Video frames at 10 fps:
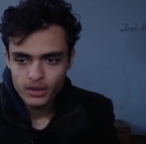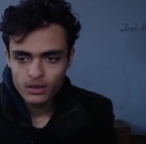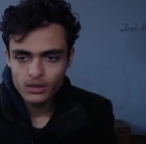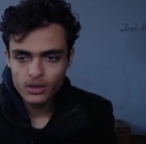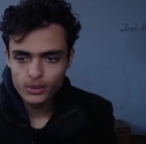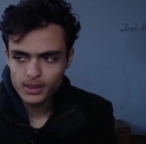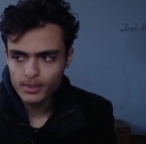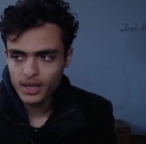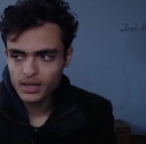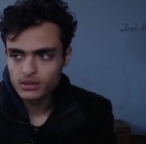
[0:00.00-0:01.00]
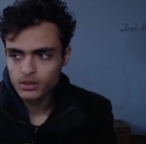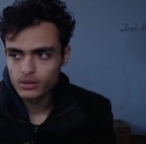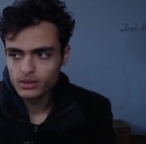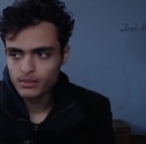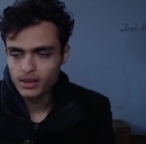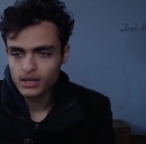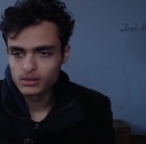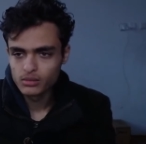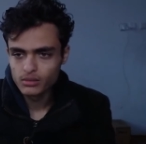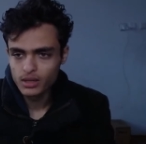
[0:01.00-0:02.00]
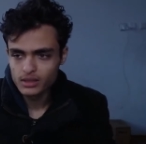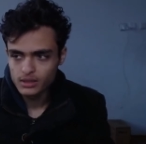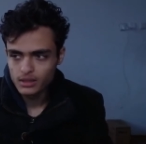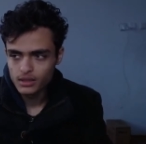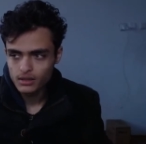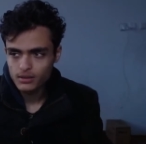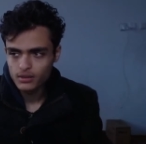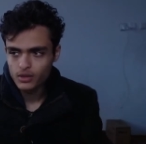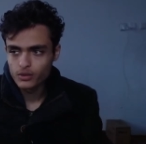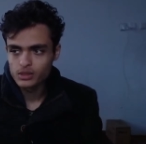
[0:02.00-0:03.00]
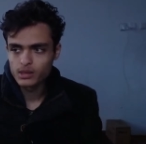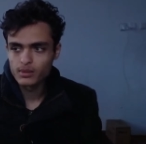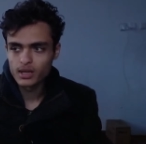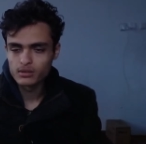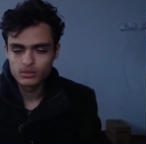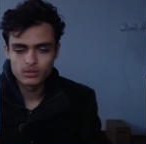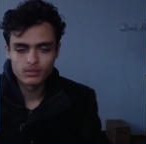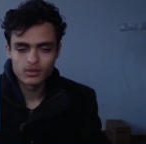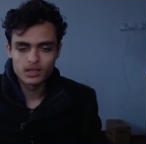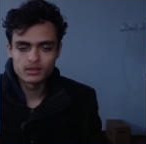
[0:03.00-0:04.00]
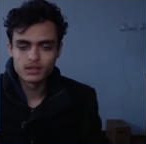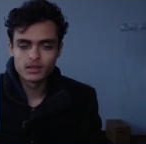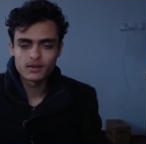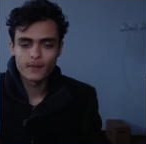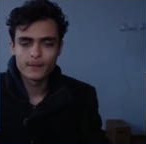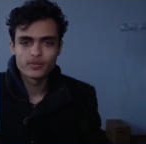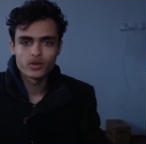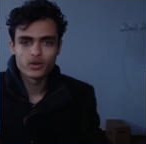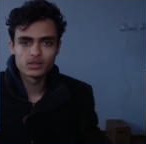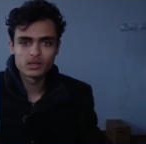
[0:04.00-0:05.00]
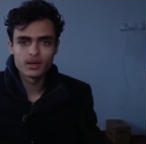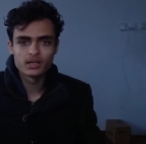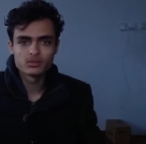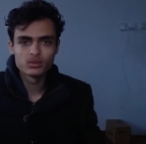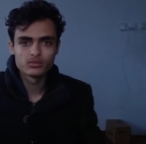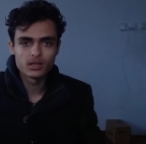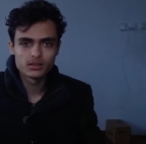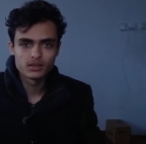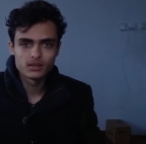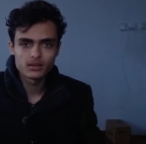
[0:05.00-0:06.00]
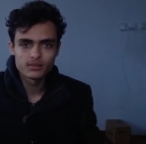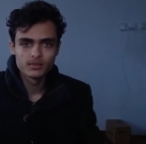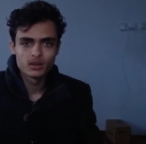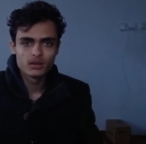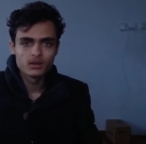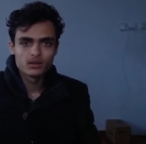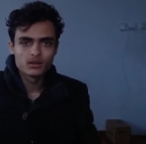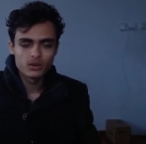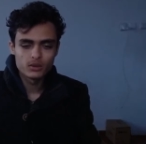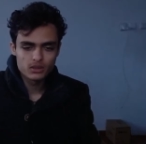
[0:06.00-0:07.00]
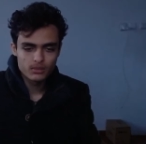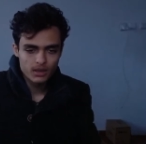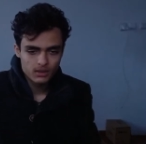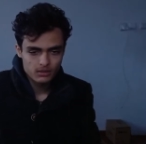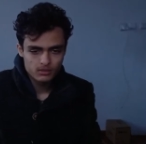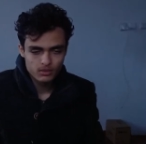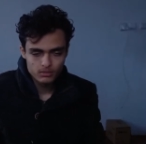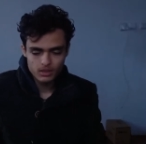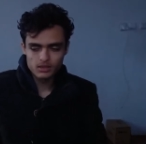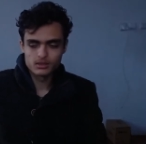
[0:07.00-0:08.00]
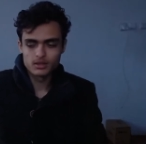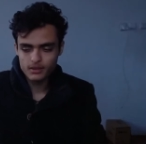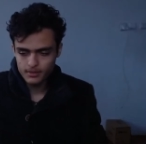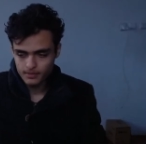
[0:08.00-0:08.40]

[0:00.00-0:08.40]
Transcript: yo, what's up guys? Yo, what's up guys? Boom Dice here. Yo, what's up guys? Boom Dice here. Yo, what's up guys? Boom Dice here. Yo, what's up guys? Boom Dice here.